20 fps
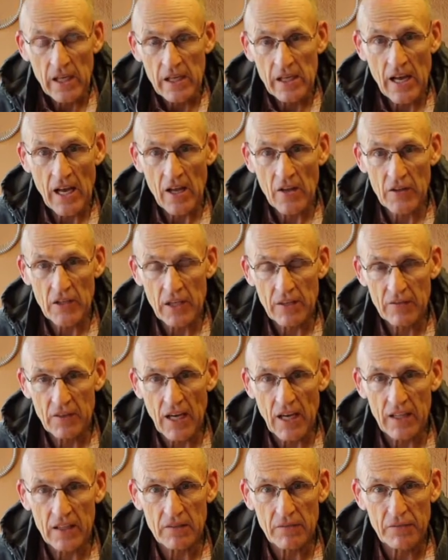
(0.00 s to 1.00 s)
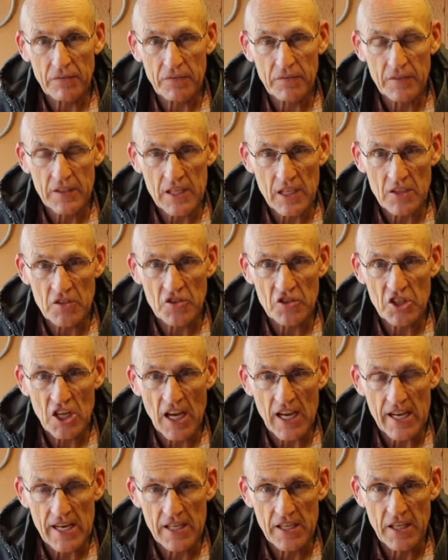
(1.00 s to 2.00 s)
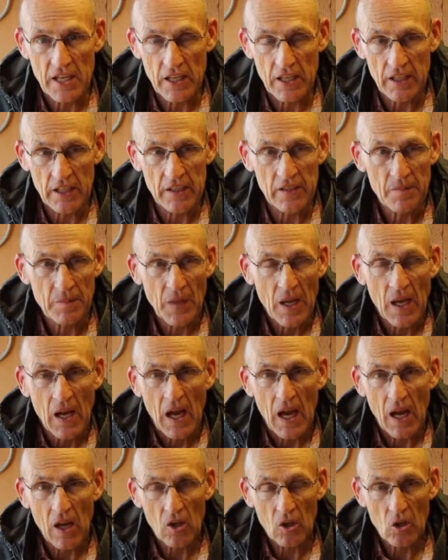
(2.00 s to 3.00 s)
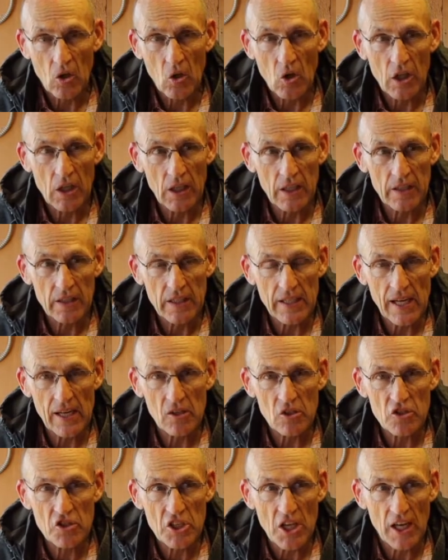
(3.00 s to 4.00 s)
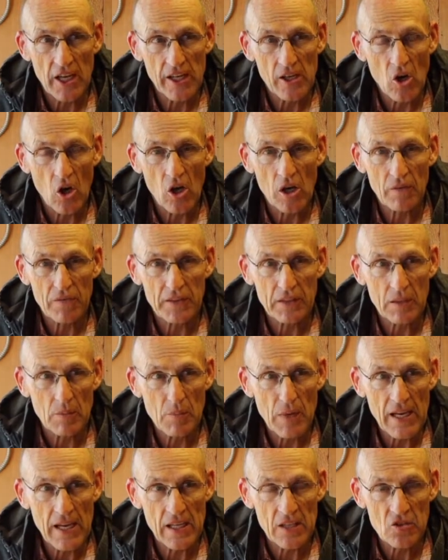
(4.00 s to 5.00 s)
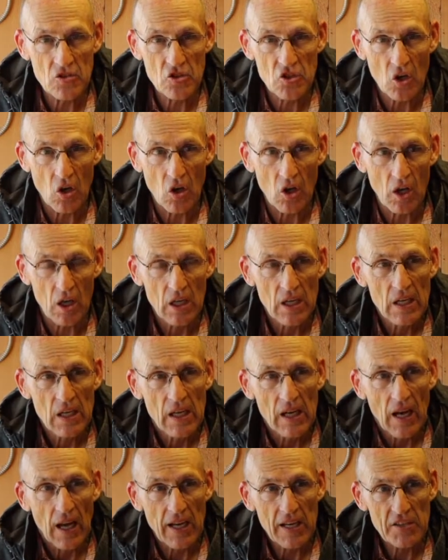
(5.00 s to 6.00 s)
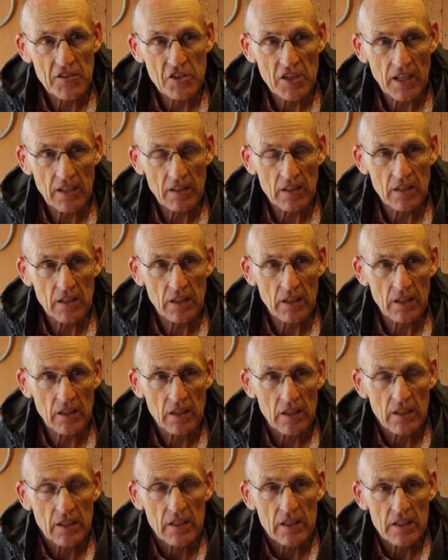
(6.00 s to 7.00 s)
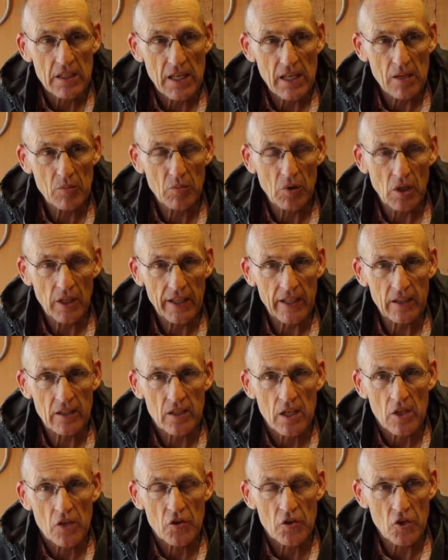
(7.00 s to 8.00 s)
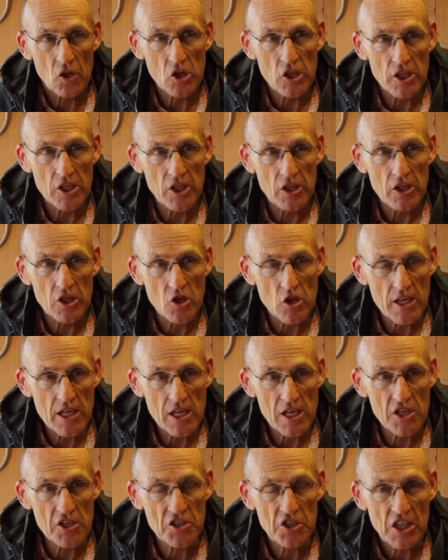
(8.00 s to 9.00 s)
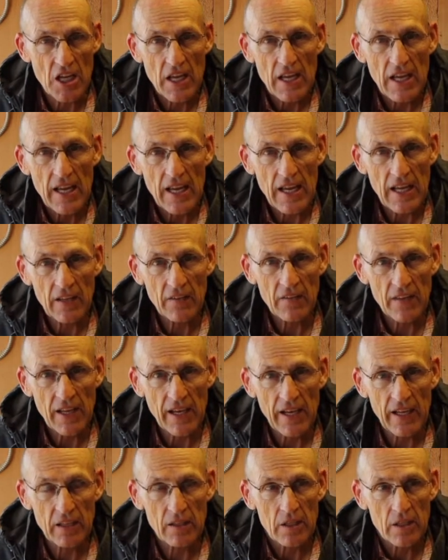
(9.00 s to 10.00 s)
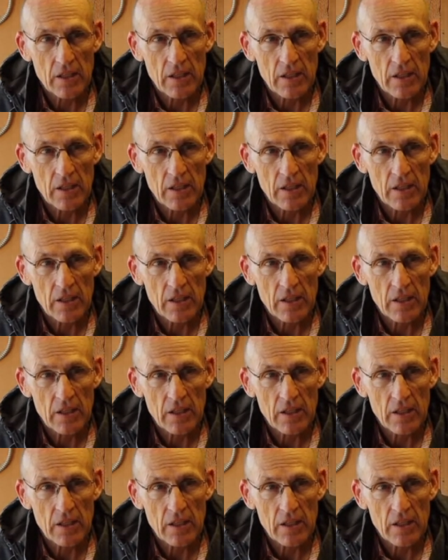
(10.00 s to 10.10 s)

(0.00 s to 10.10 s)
now that I've got the inside done, I'll go cut the outside off at the bandsaw. I set the table at 30 degrees, and that